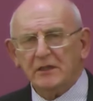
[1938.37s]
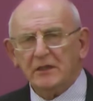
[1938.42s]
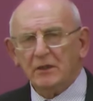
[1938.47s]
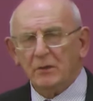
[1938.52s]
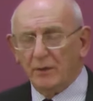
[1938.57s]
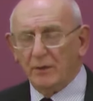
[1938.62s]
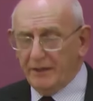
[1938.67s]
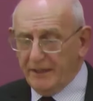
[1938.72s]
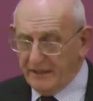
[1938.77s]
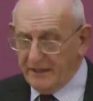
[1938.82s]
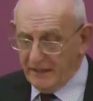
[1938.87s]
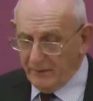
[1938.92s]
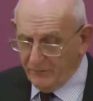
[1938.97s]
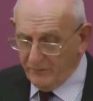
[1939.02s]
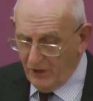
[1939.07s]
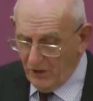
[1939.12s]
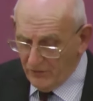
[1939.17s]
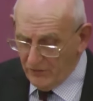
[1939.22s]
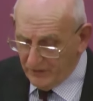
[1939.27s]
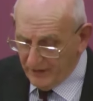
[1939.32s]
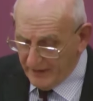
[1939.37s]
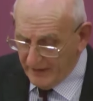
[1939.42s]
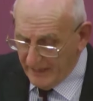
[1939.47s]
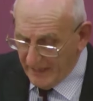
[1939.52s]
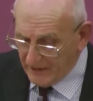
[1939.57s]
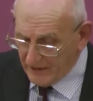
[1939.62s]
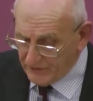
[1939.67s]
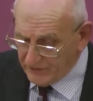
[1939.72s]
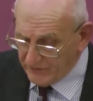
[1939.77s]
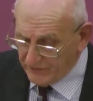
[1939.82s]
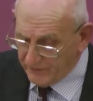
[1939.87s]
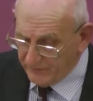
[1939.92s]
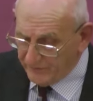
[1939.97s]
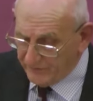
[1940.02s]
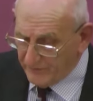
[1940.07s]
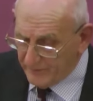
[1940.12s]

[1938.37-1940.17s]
When he came down to Nazareth for